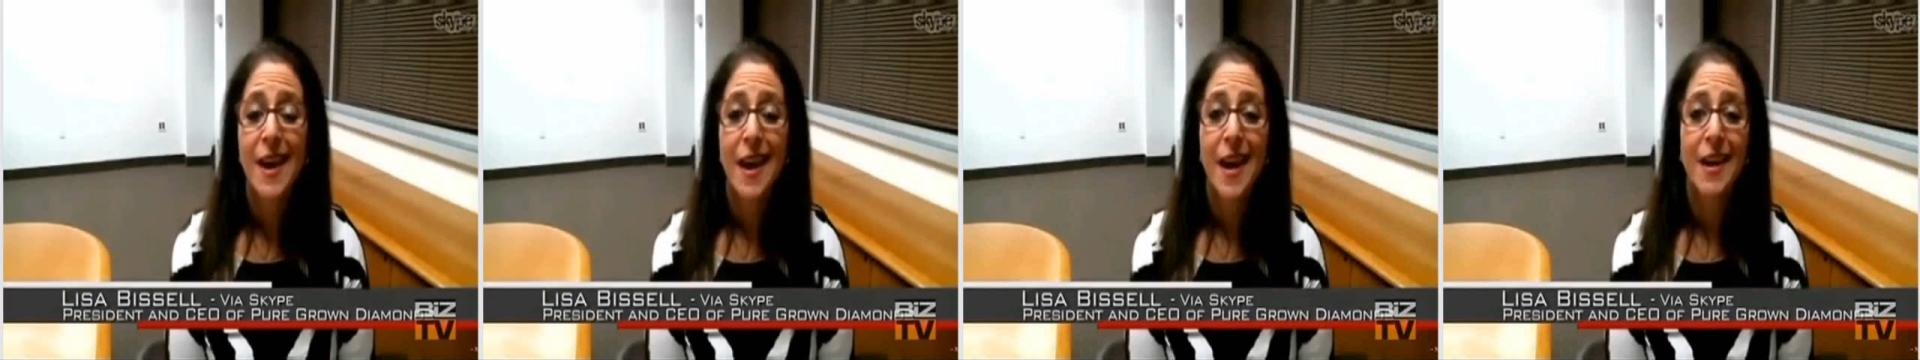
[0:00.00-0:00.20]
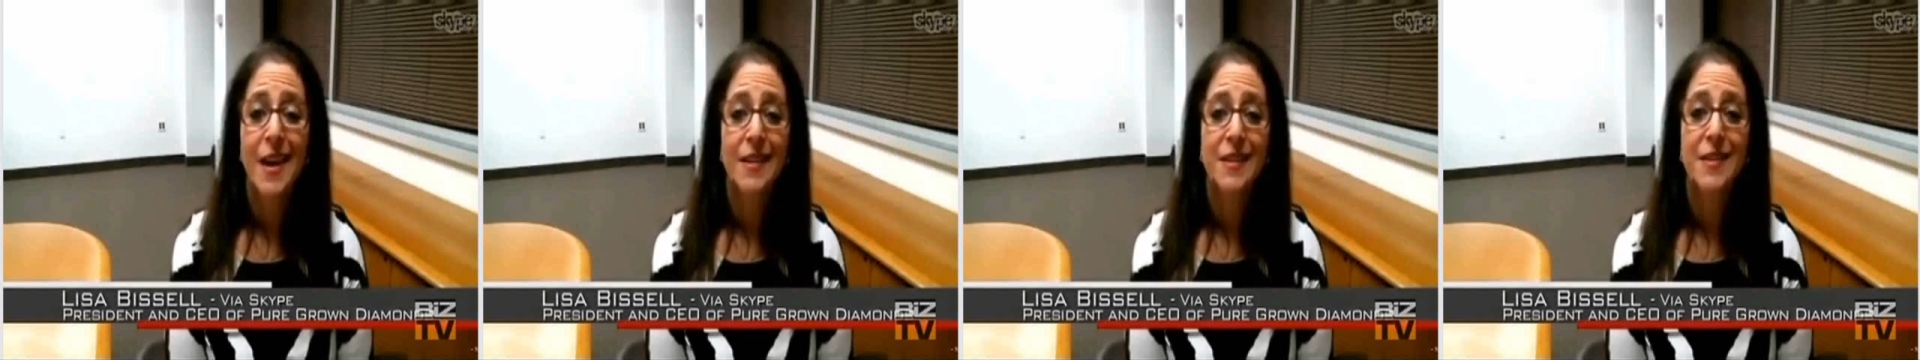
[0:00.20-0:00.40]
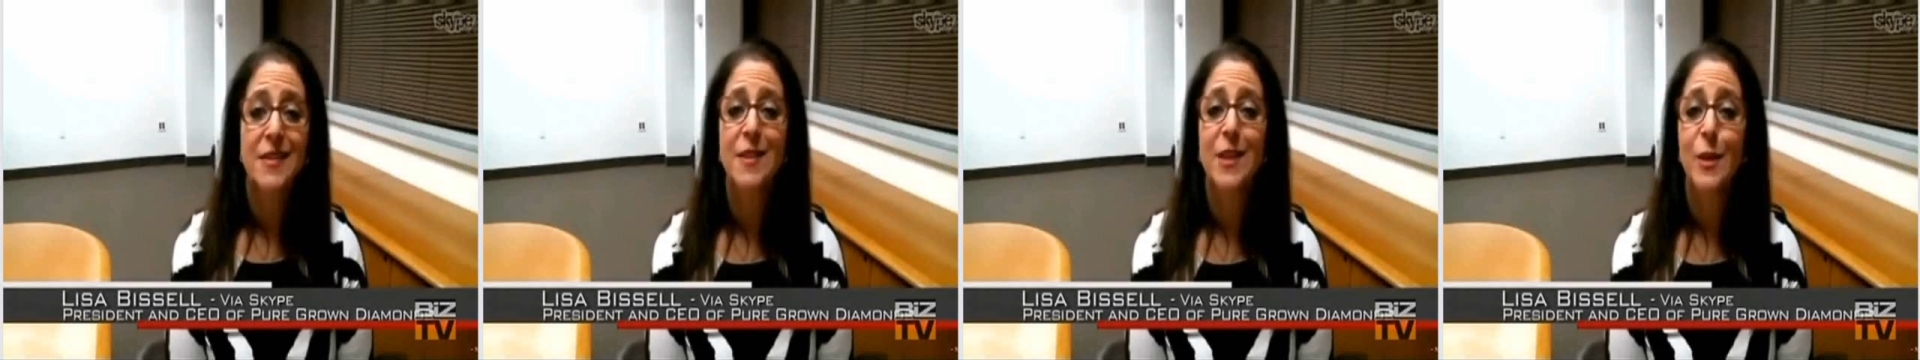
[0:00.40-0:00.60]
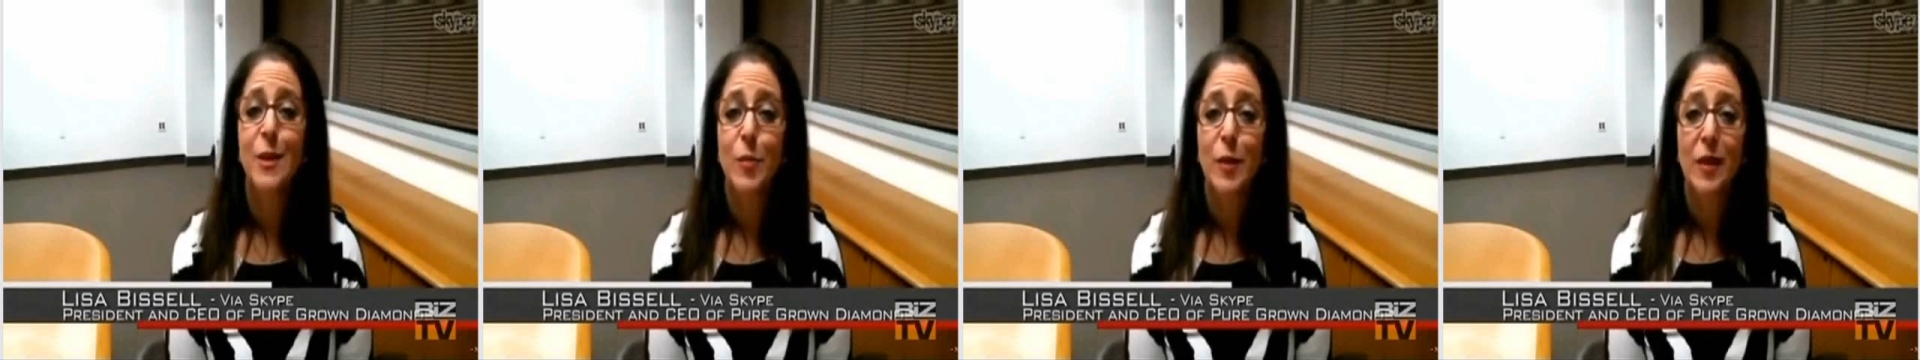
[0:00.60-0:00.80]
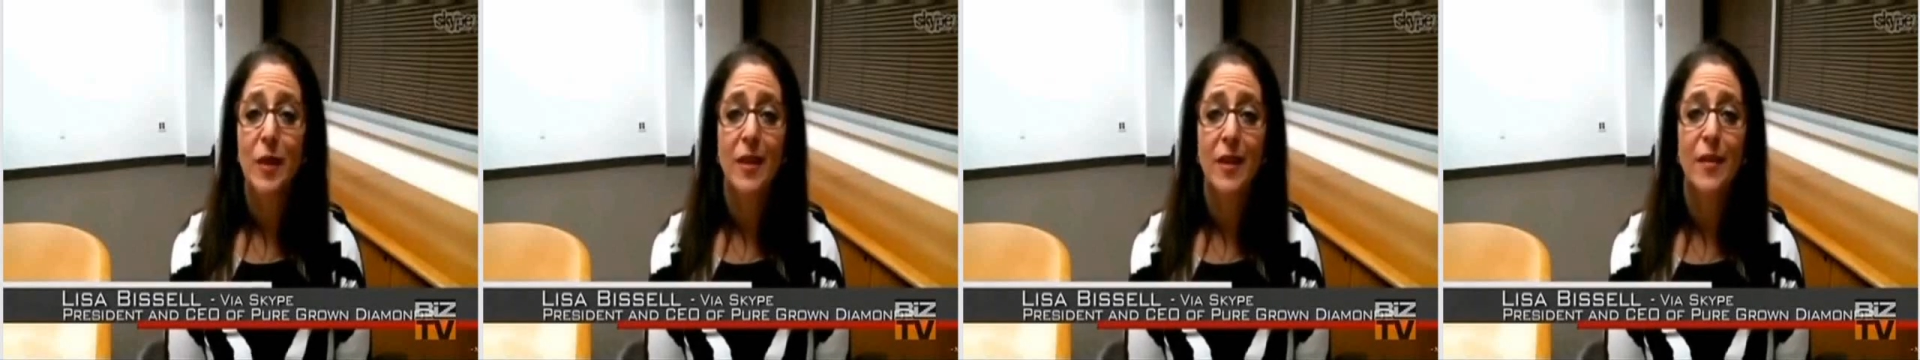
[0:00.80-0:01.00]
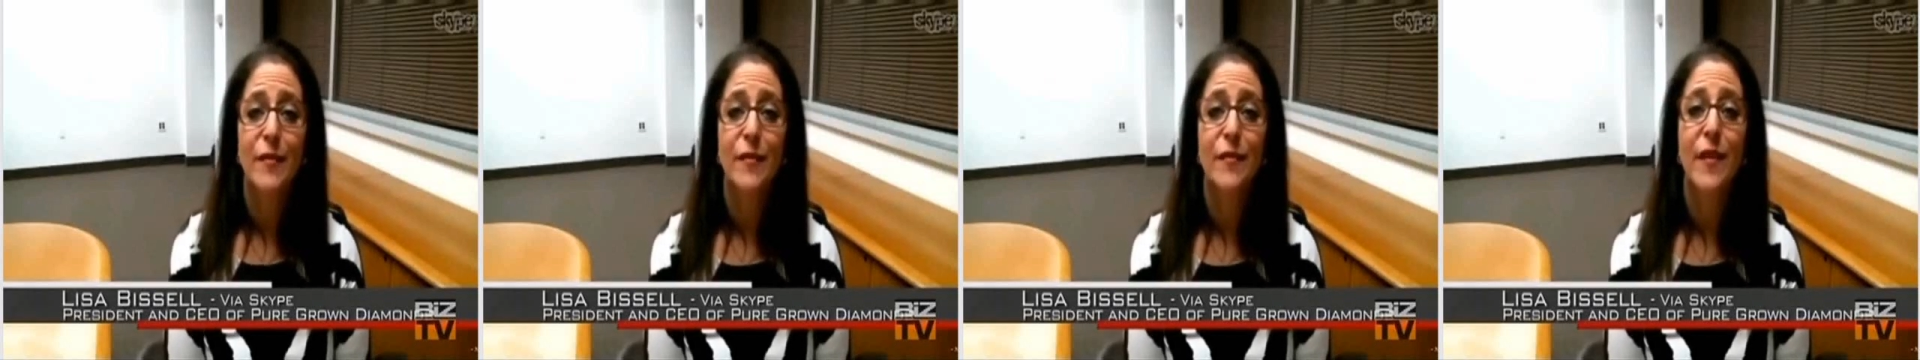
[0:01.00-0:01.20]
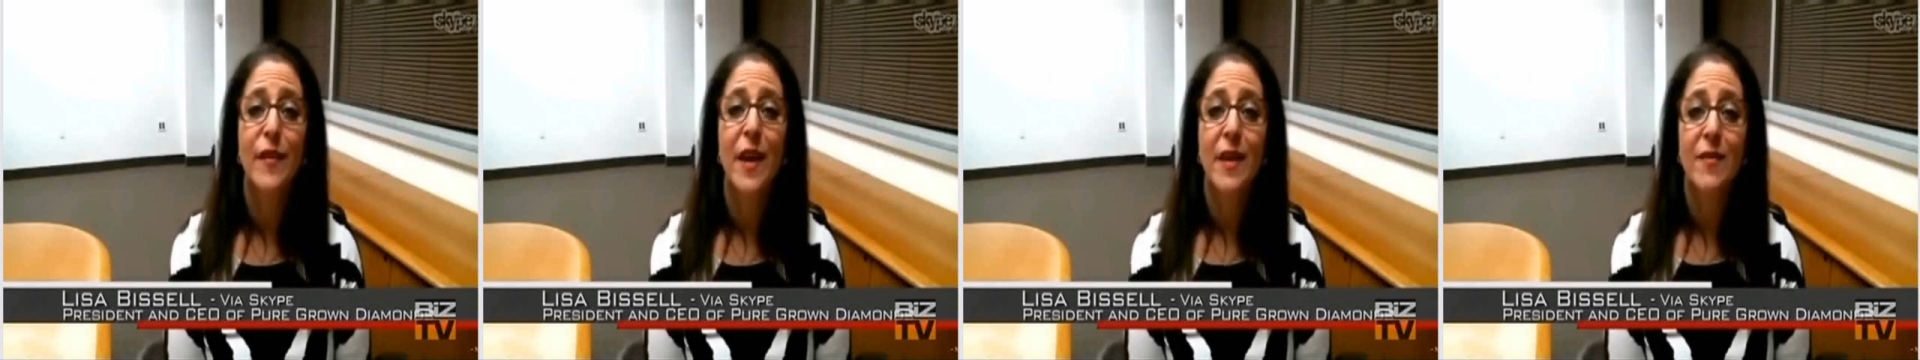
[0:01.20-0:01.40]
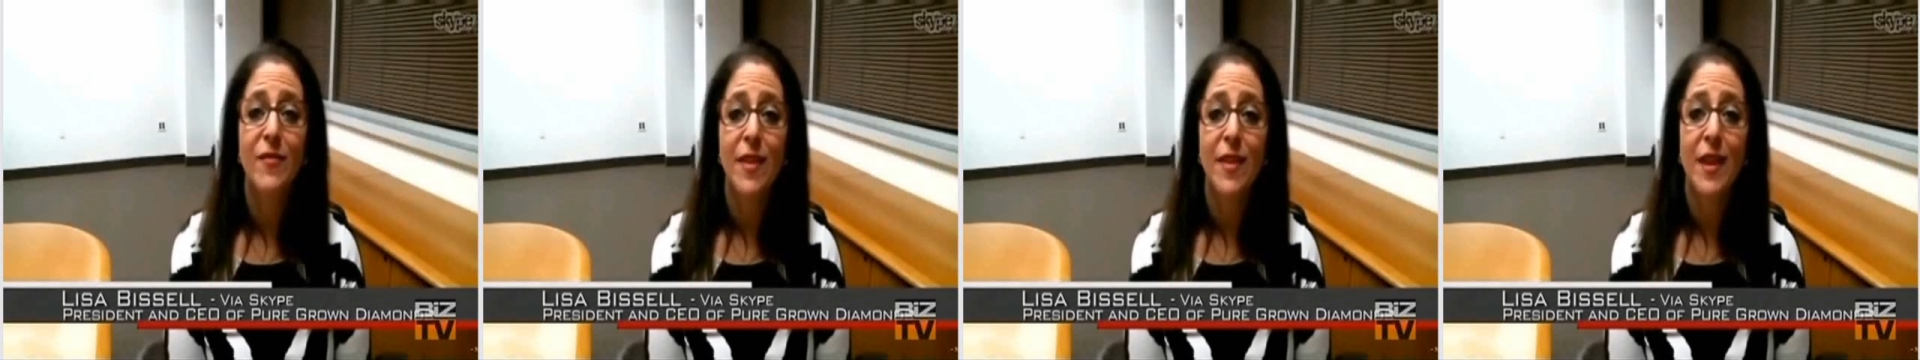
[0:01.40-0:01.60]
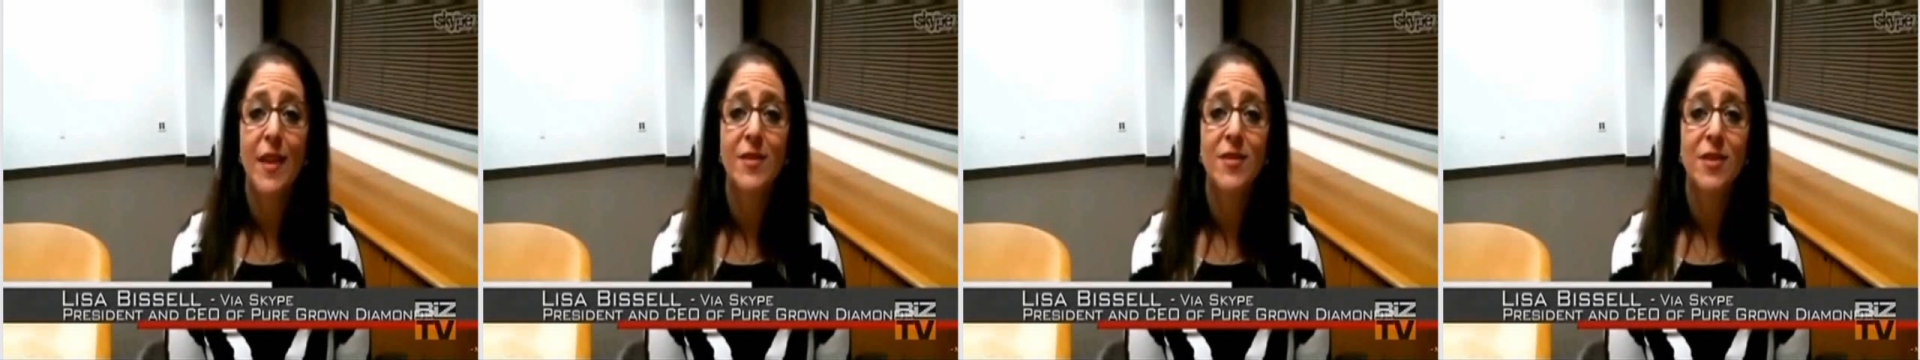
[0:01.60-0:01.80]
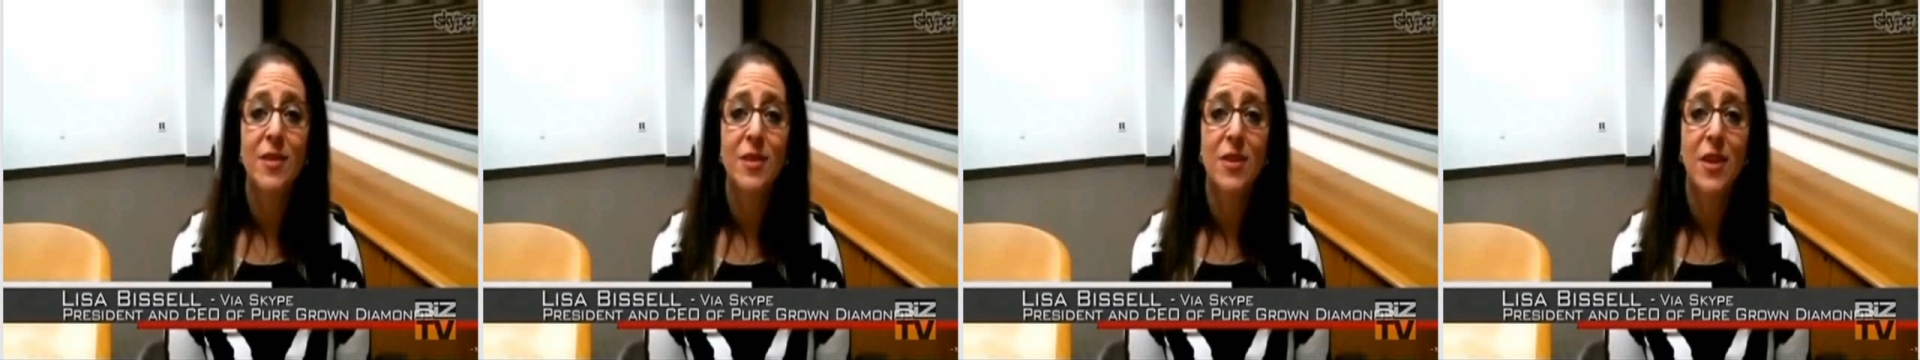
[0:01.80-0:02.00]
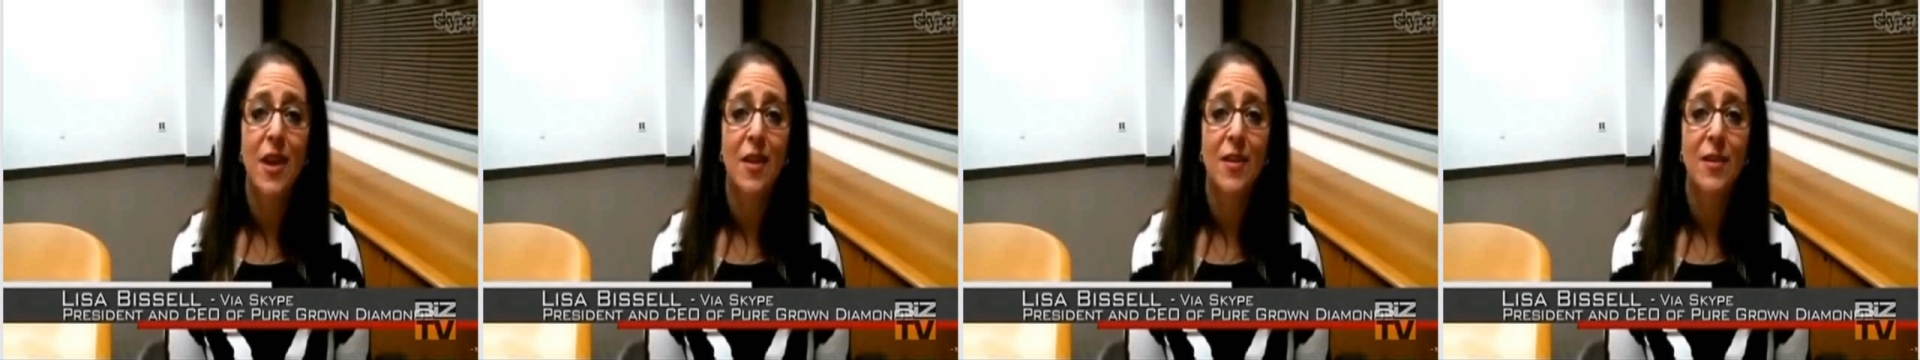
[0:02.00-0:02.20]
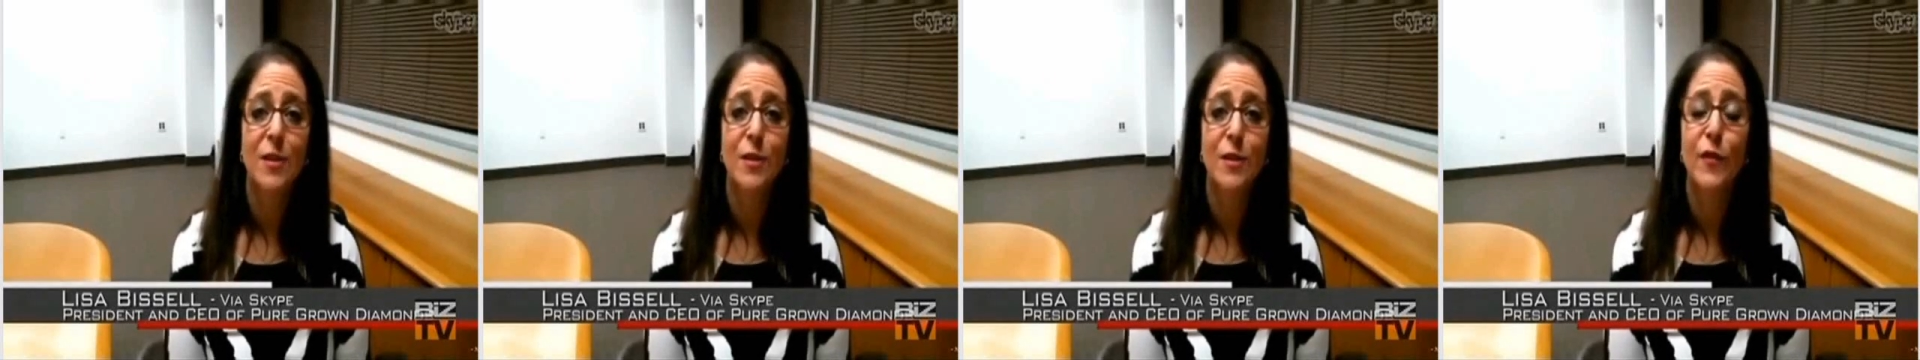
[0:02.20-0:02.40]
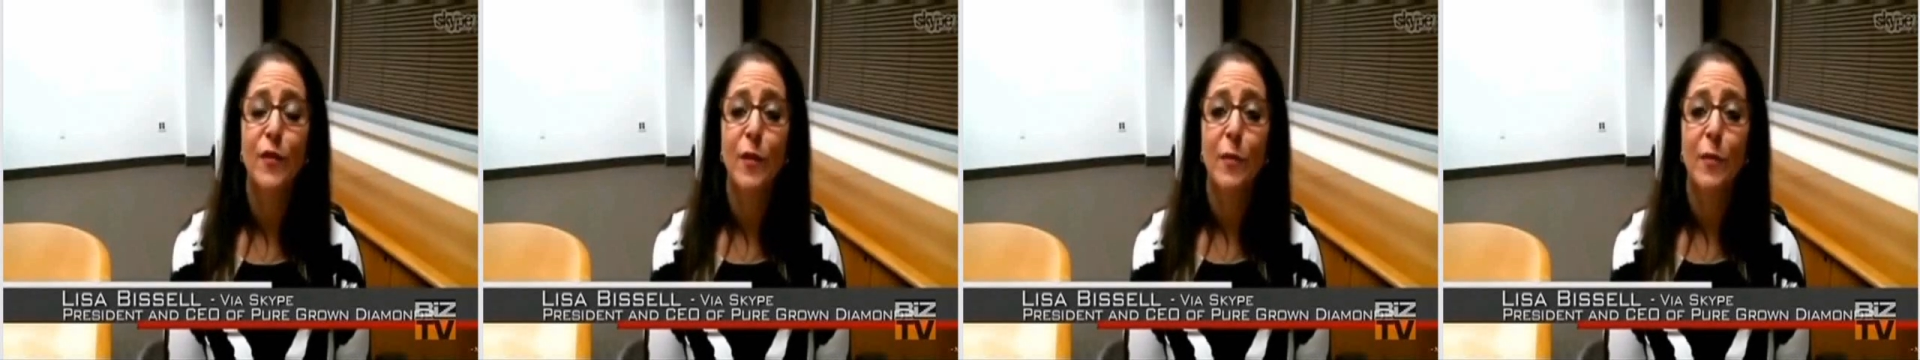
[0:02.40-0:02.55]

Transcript: and it's typically $5,000